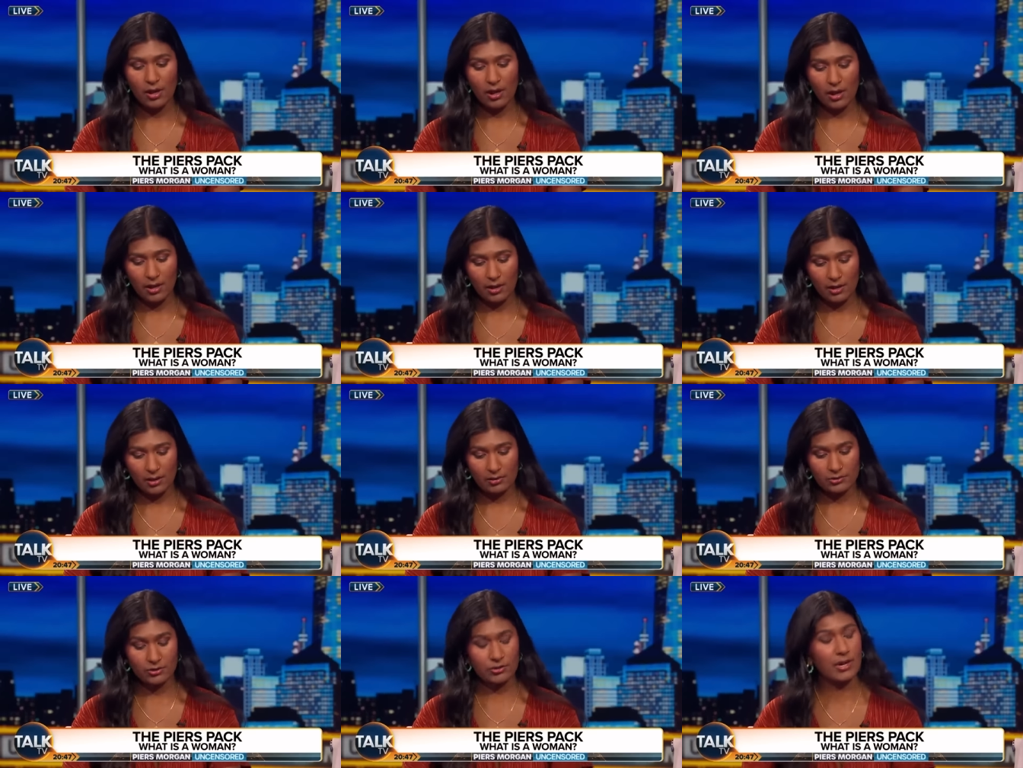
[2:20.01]

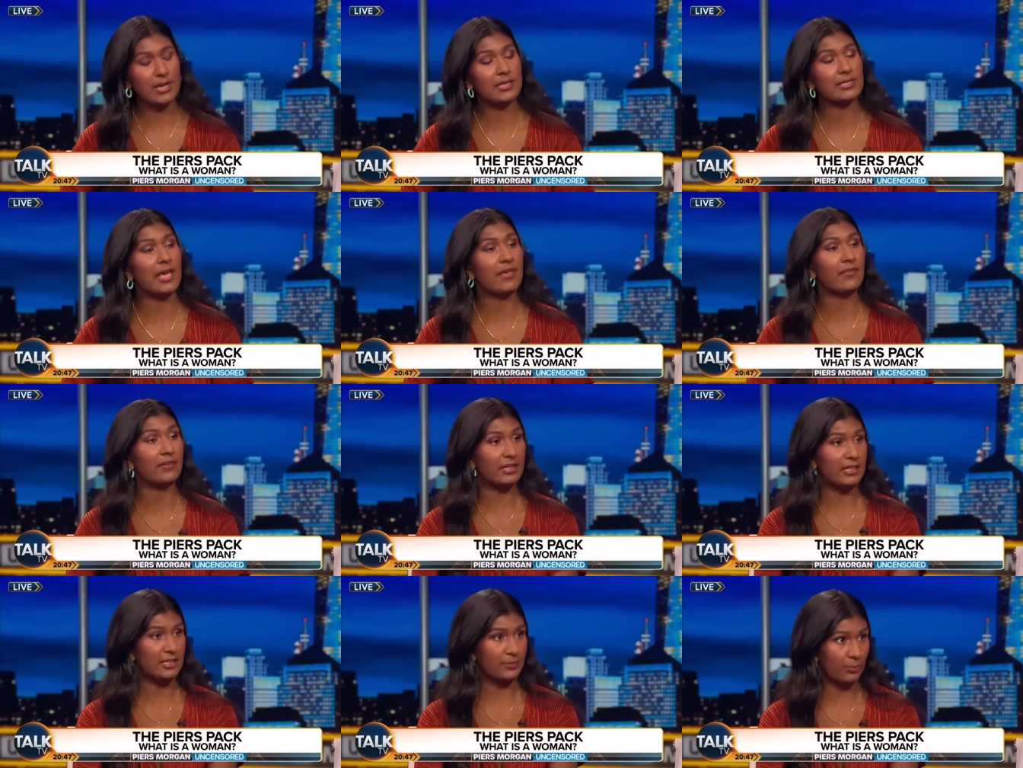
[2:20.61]
trans
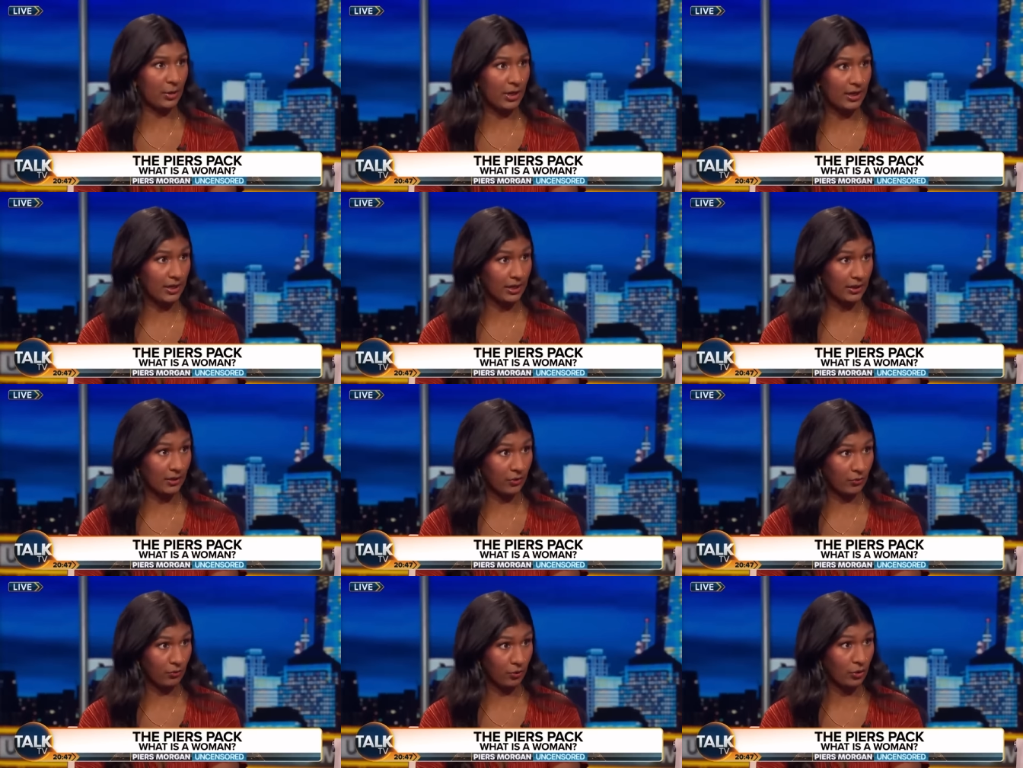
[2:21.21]
athletes
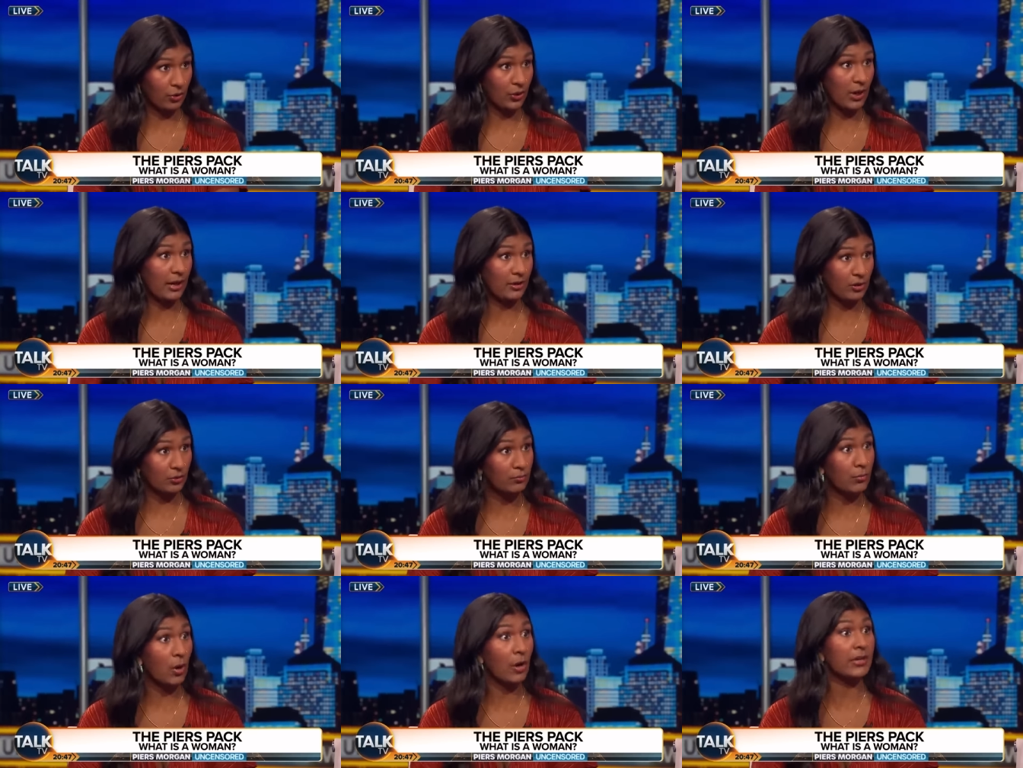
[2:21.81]
breaking through, and
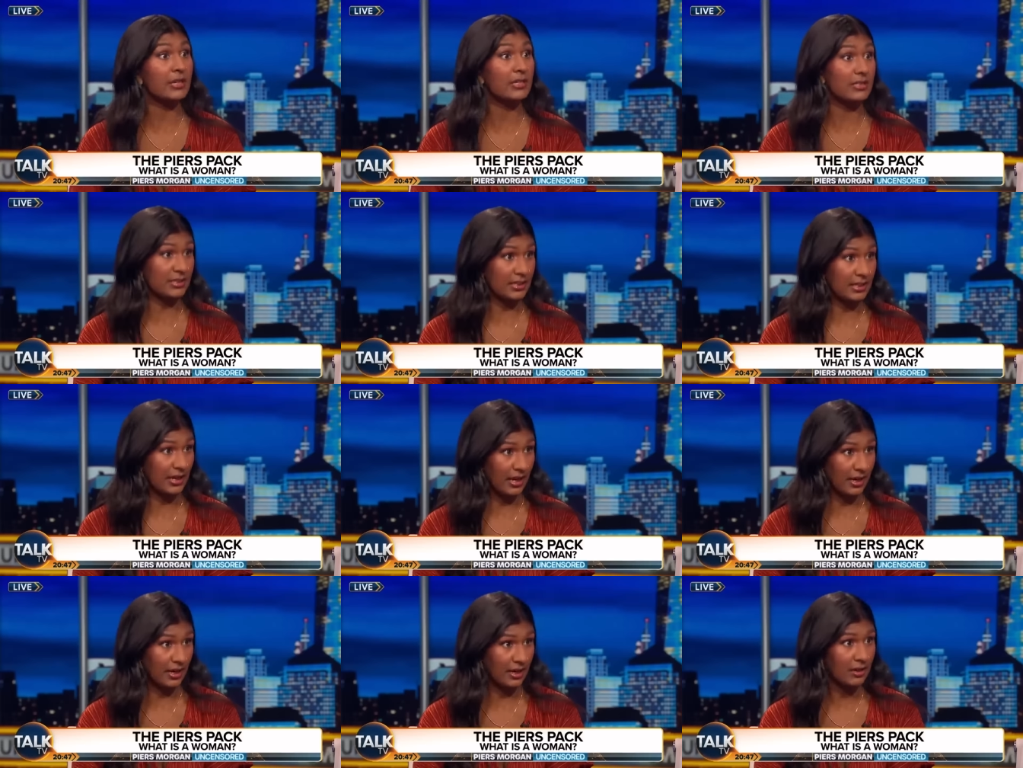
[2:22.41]
you might
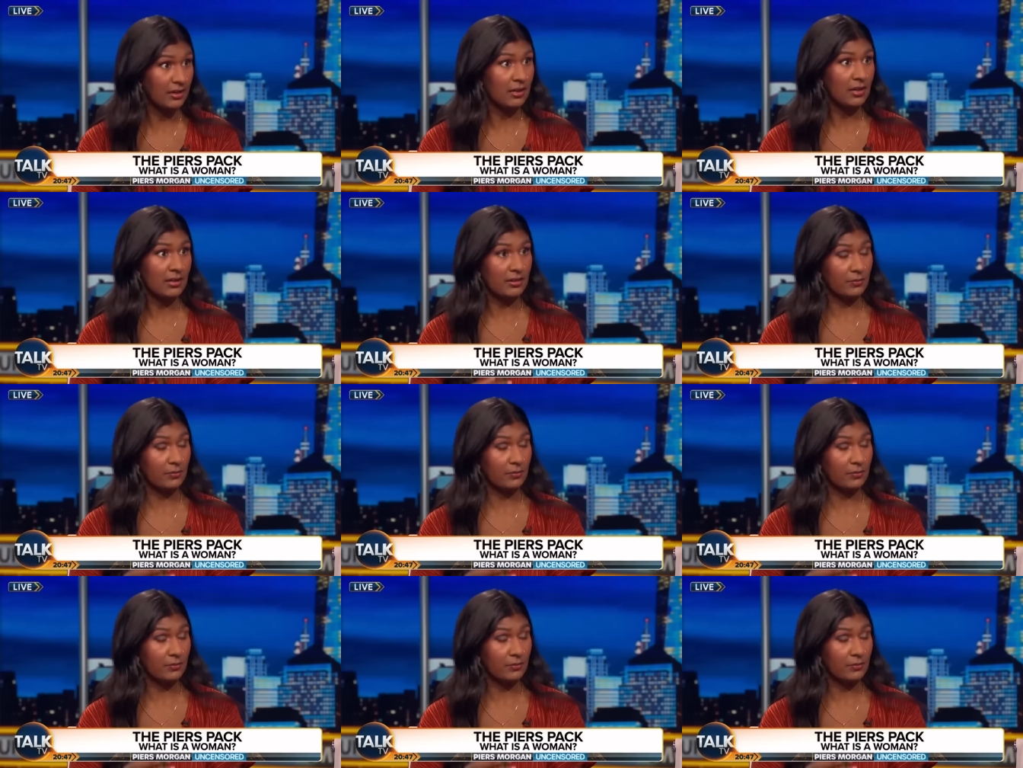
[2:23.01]
see